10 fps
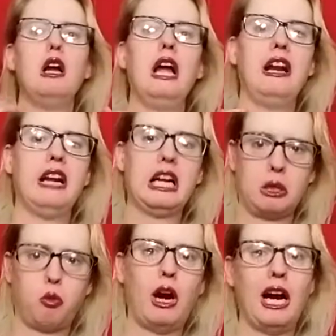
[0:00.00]
and that's
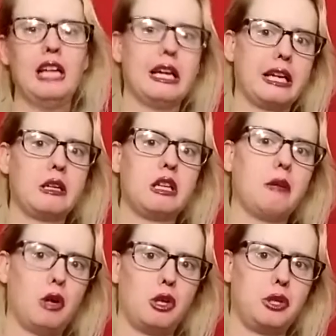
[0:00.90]
why I like The
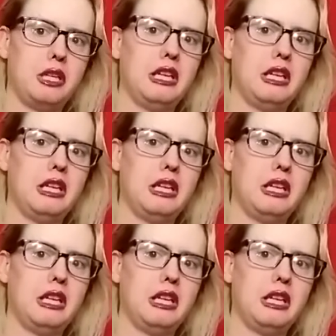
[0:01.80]
Martian.